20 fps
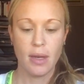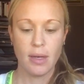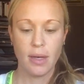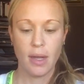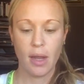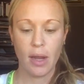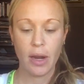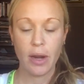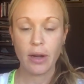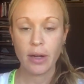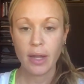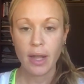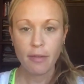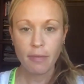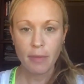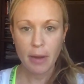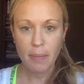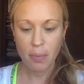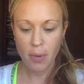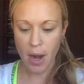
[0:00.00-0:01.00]
Now I already have
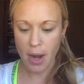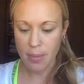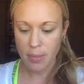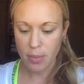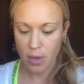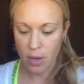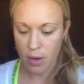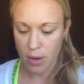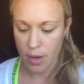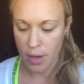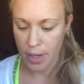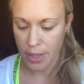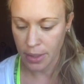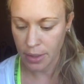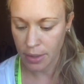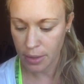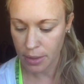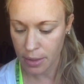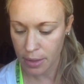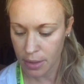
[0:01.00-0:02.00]
my primer on.